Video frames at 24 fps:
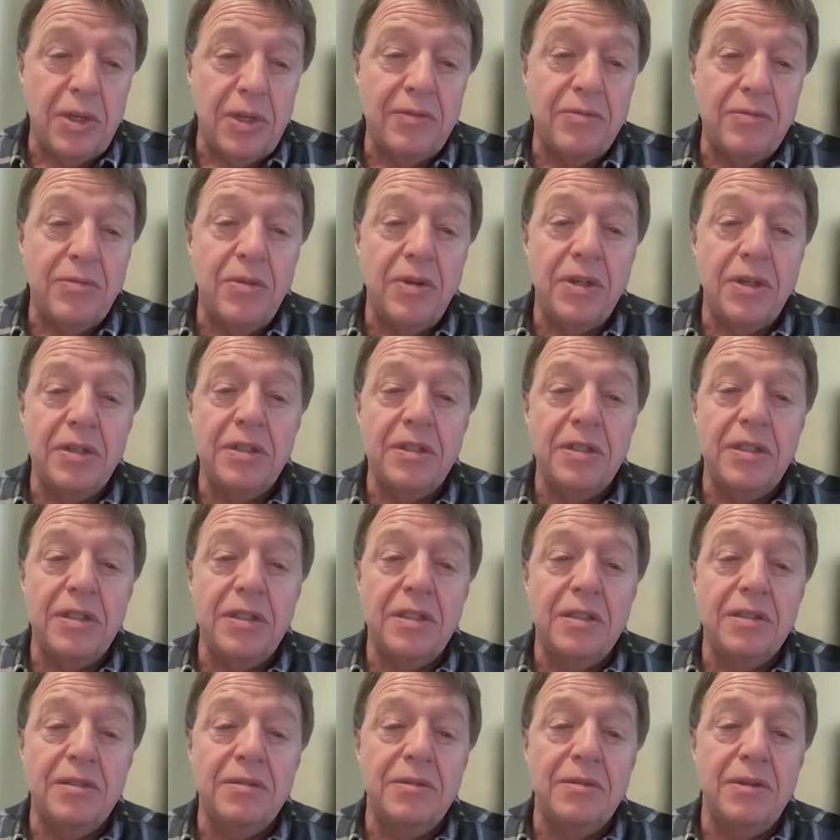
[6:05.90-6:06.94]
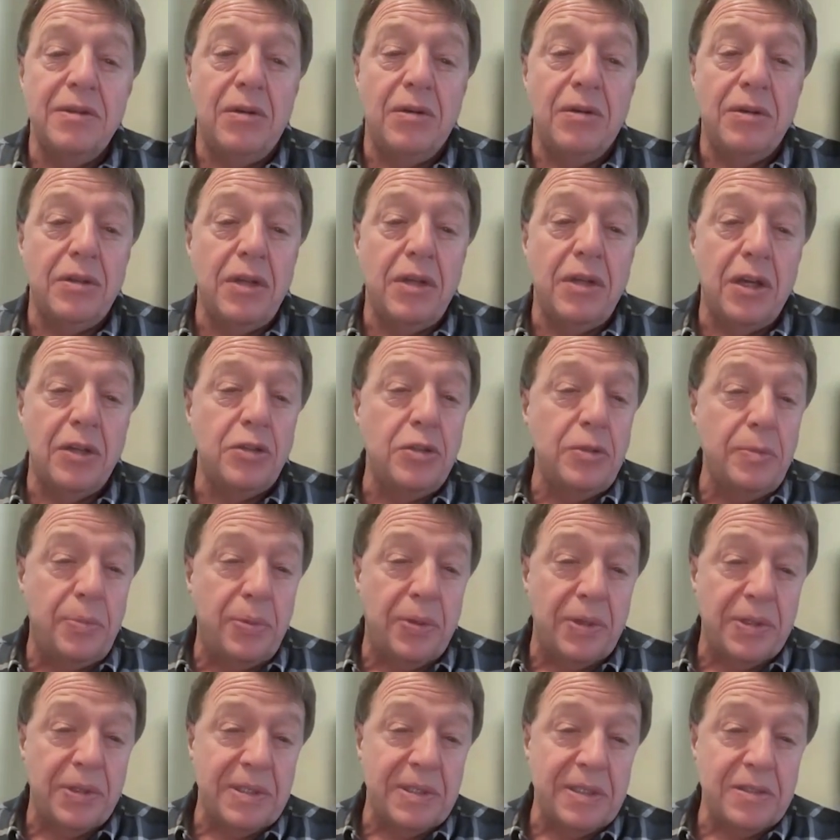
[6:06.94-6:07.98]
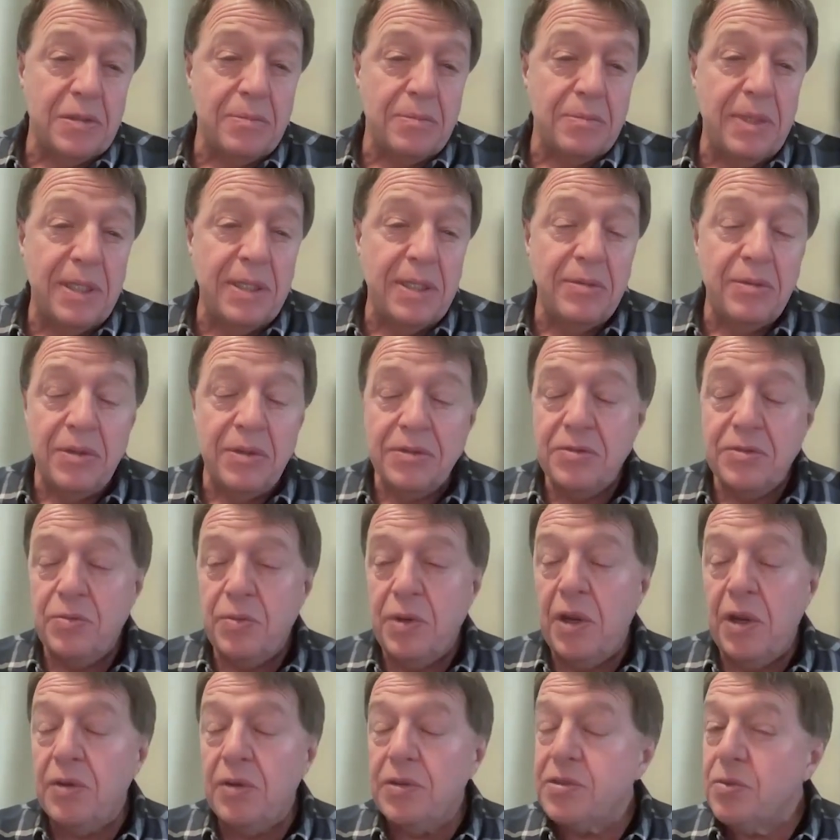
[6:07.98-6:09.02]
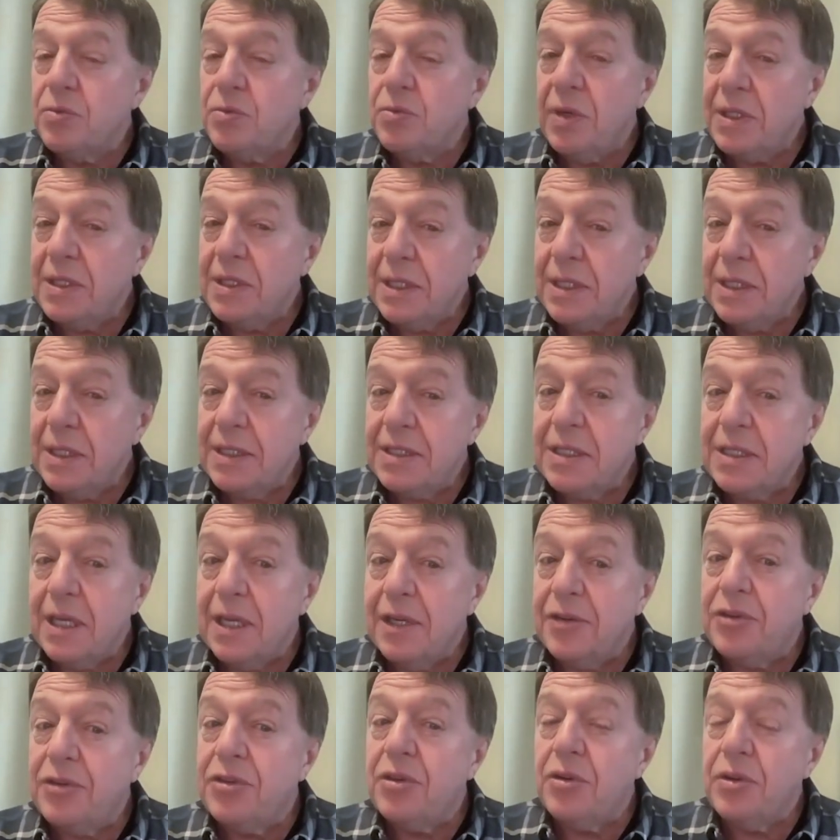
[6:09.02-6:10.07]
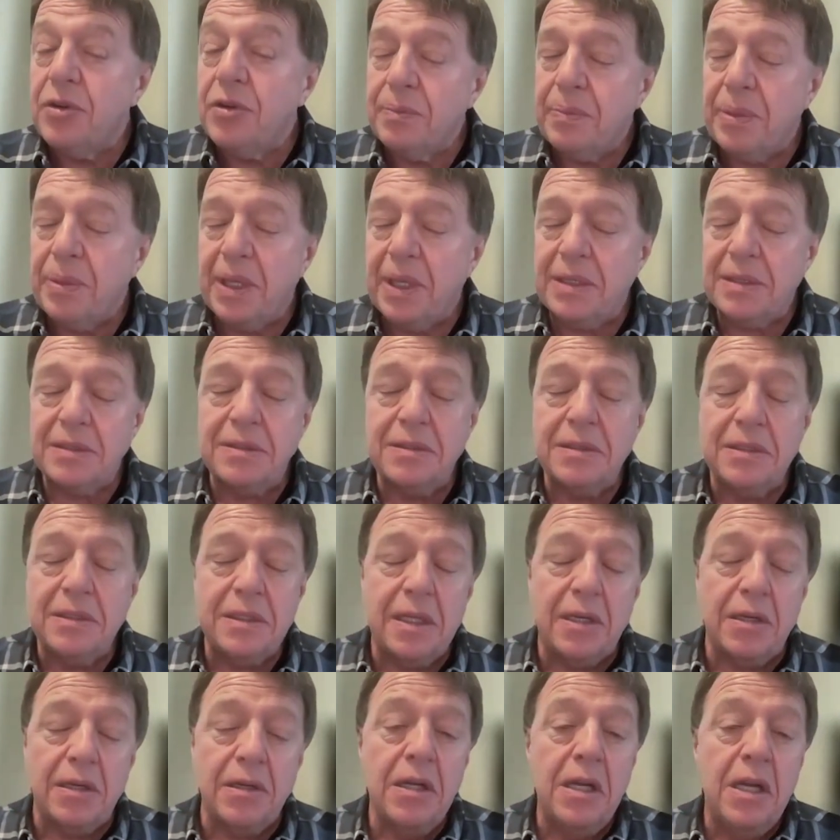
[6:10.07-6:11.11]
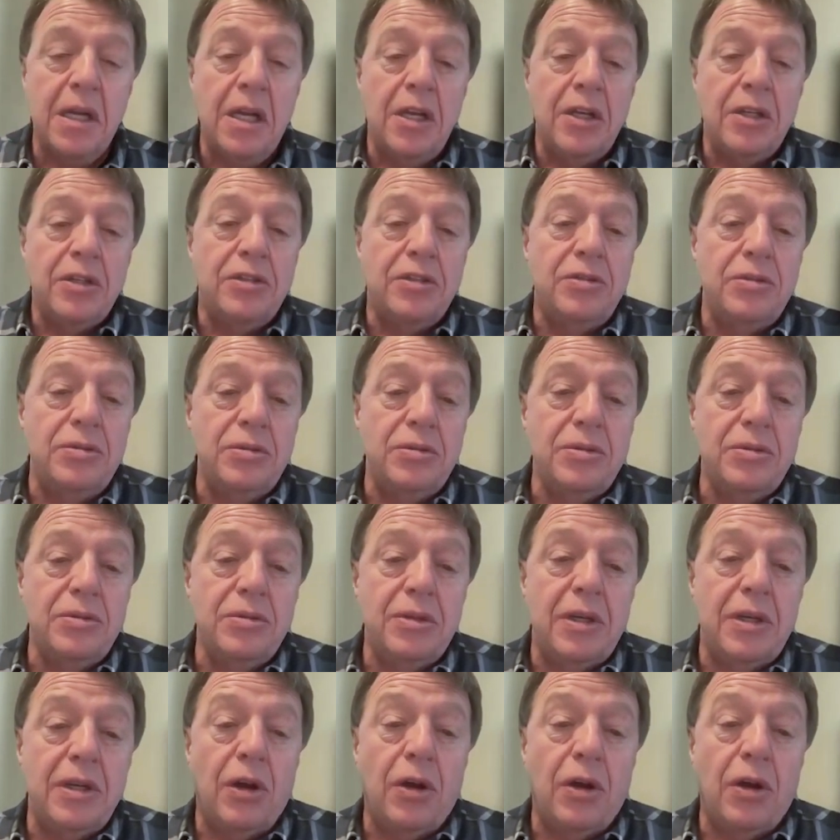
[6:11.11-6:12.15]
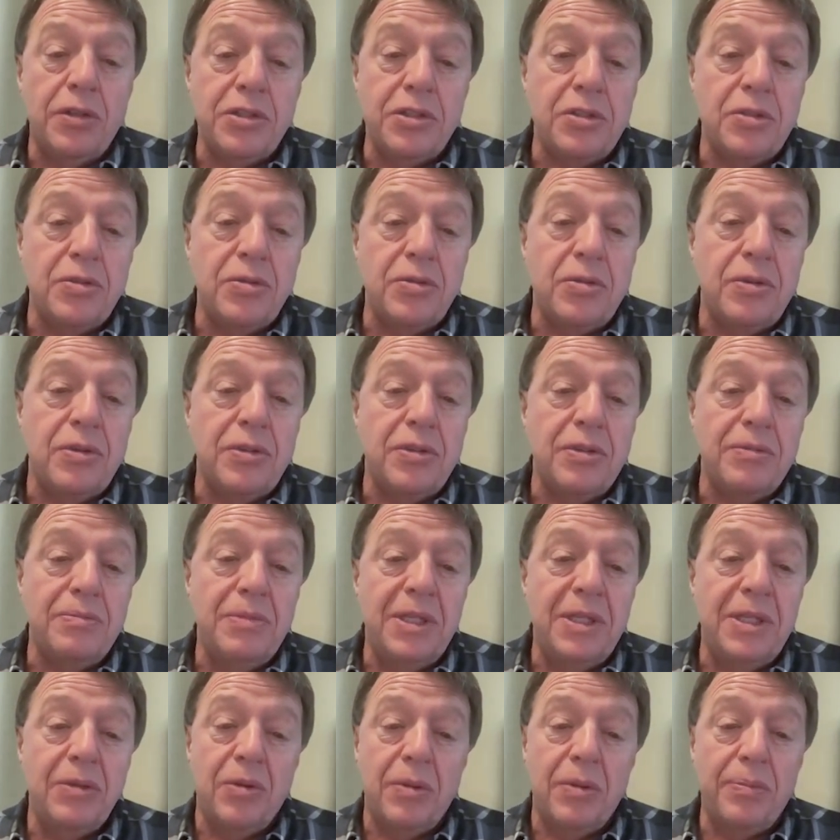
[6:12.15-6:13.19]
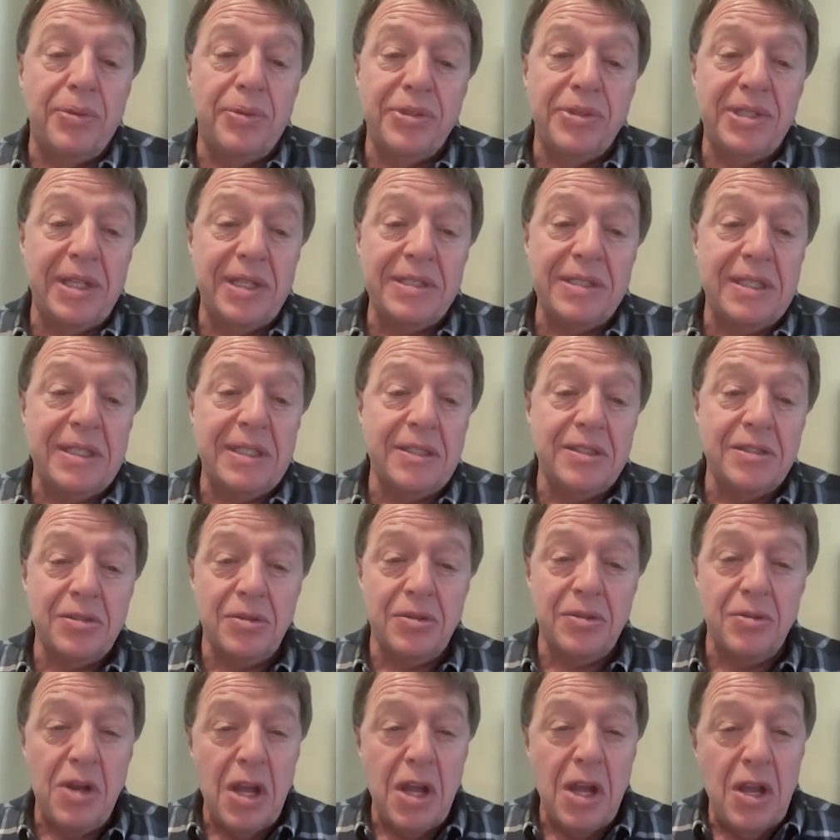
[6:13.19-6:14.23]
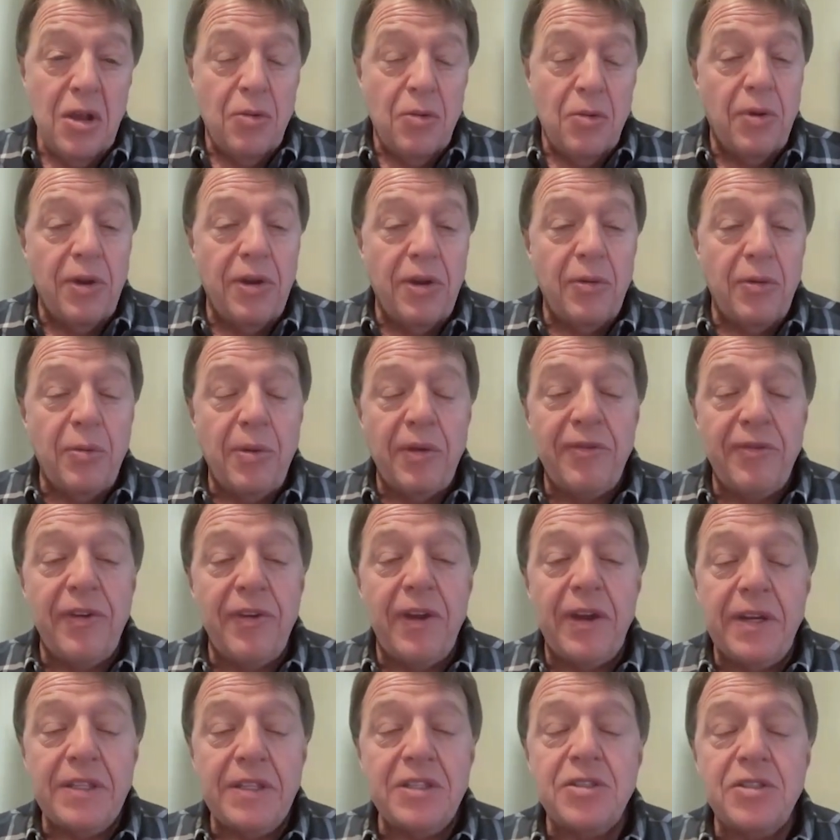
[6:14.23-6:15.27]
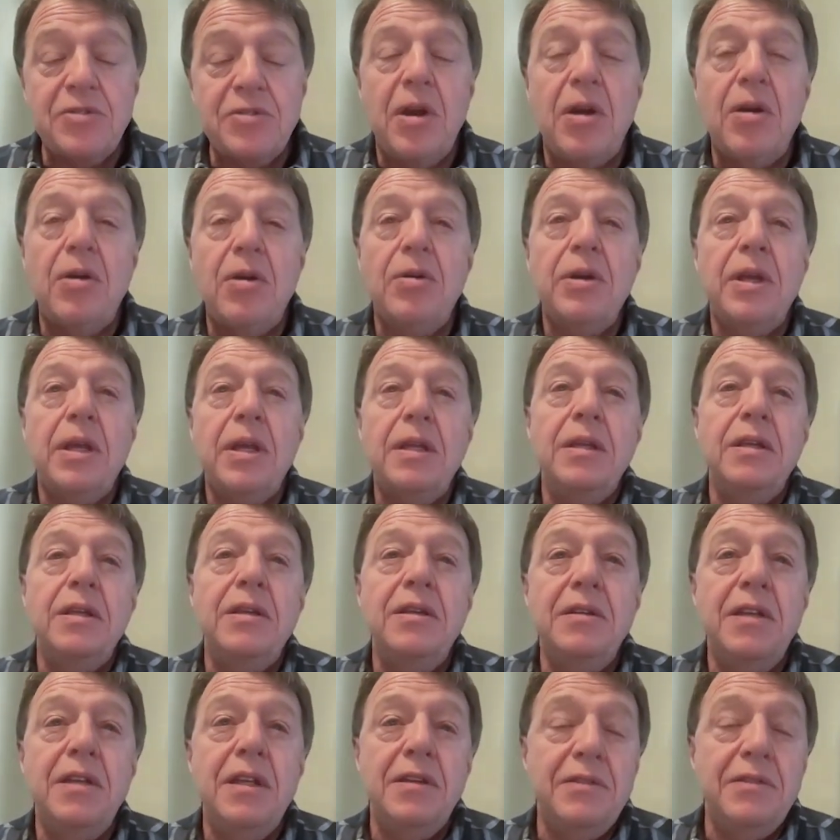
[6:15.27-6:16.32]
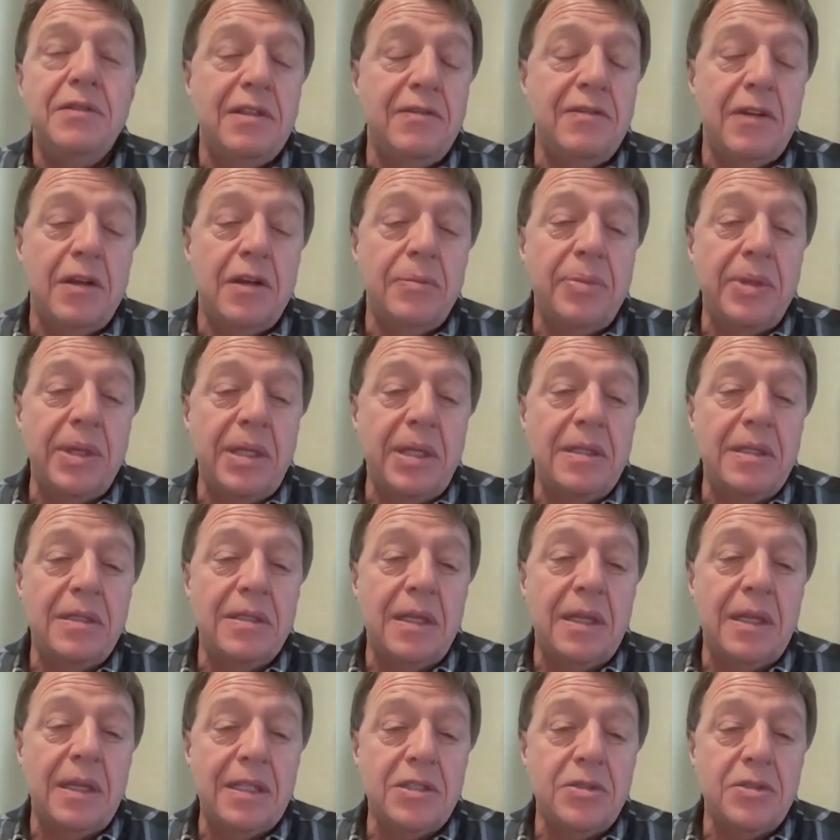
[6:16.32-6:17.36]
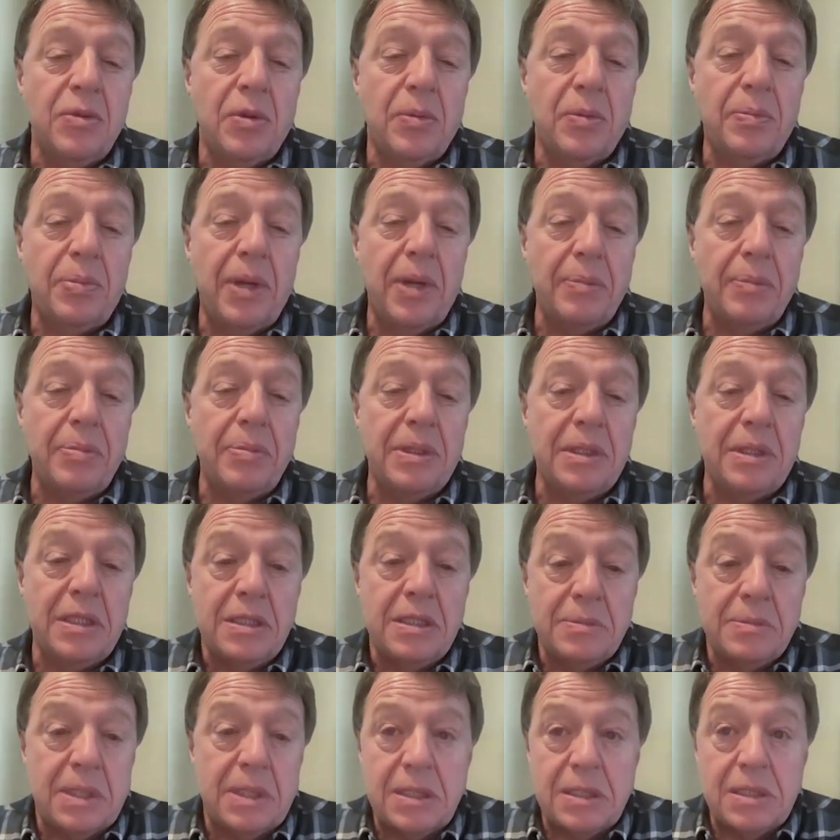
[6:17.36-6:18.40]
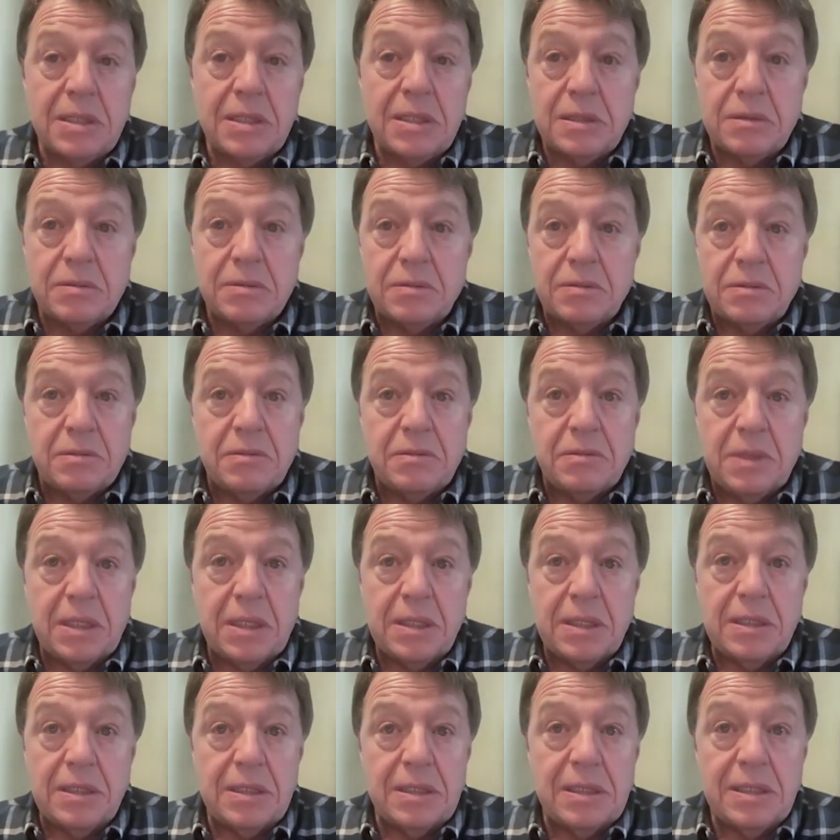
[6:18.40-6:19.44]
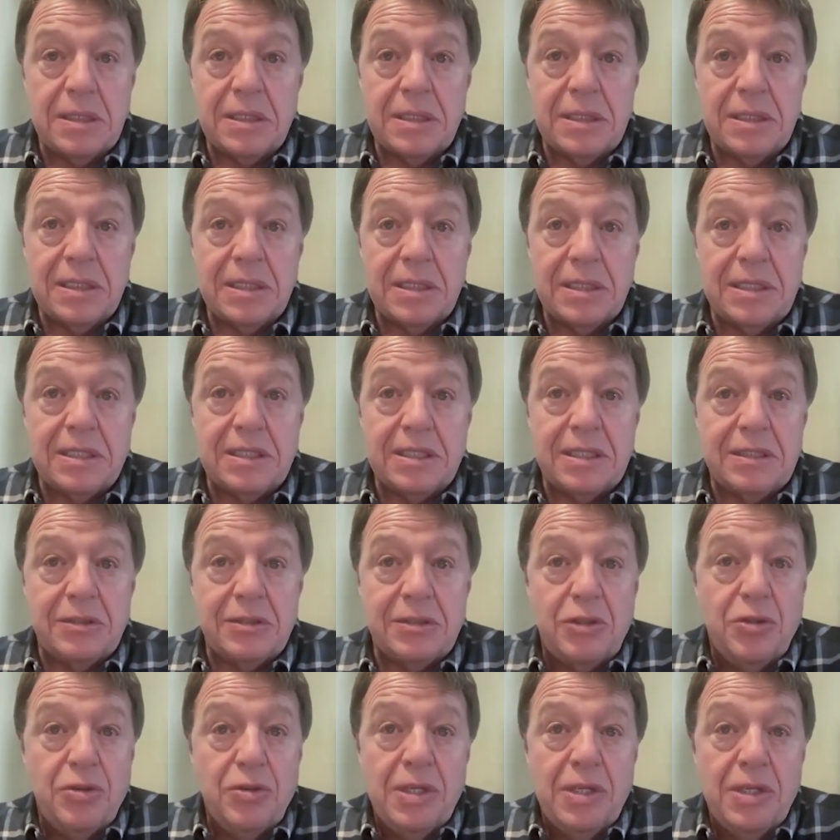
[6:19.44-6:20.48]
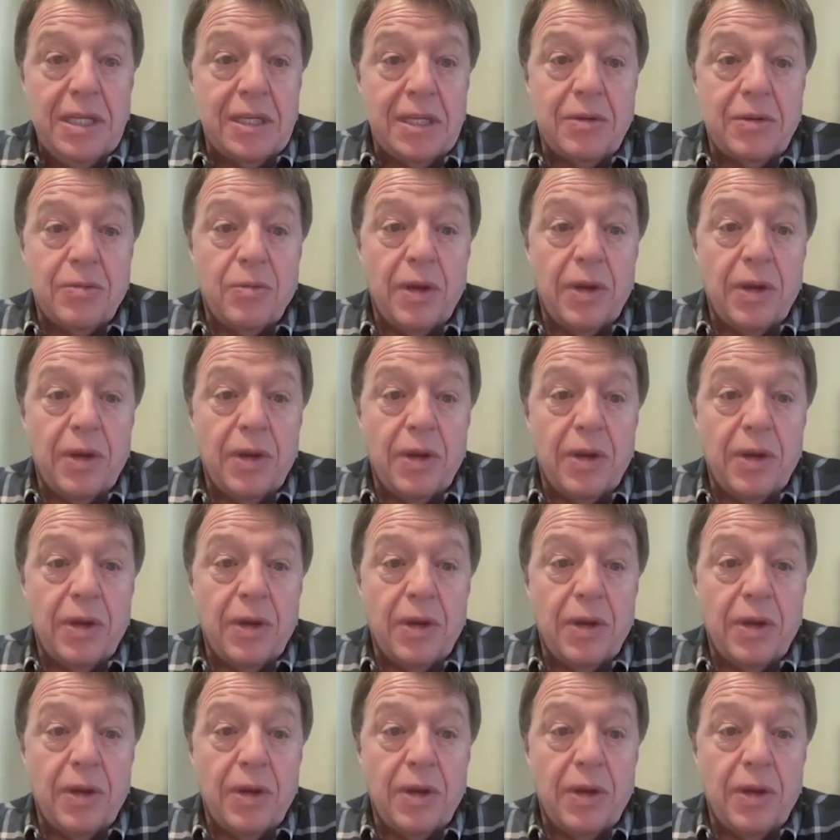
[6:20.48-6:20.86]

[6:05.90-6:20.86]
So we have one uh, on how to process our minerals. We're also writing as a third patent now to also on mineral processing. So we're, we're very strong in developing intellectual properties because, well, this is unique.